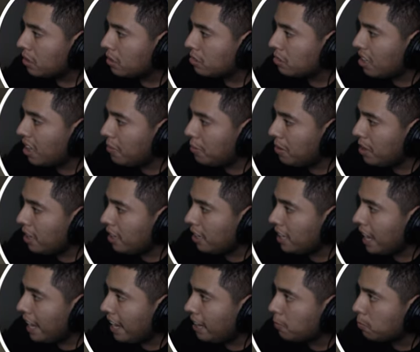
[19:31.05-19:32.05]
Stop playing
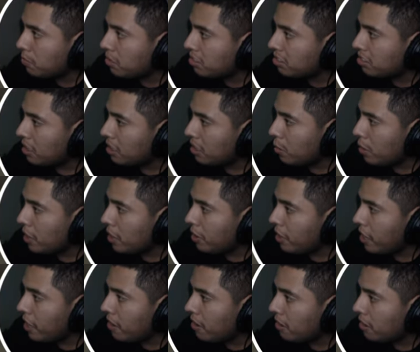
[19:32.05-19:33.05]
games. I know you're
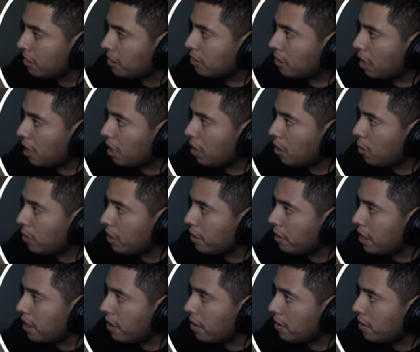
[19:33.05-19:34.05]
there. I know you're
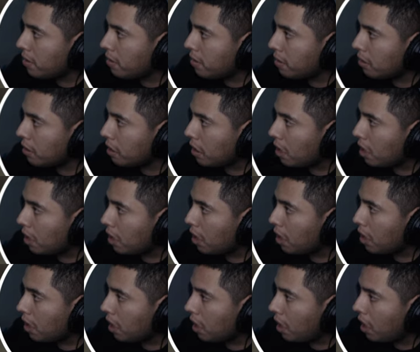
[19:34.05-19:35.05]
there.
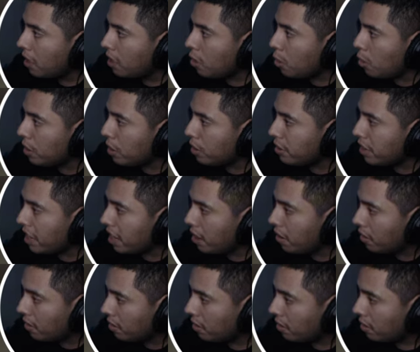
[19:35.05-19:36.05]
I know you're
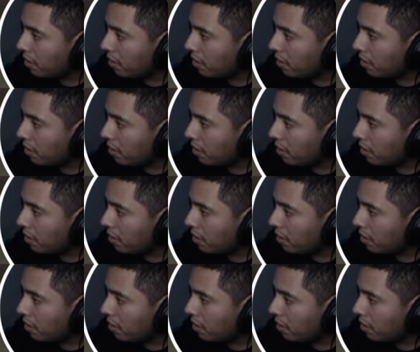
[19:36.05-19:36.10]
there.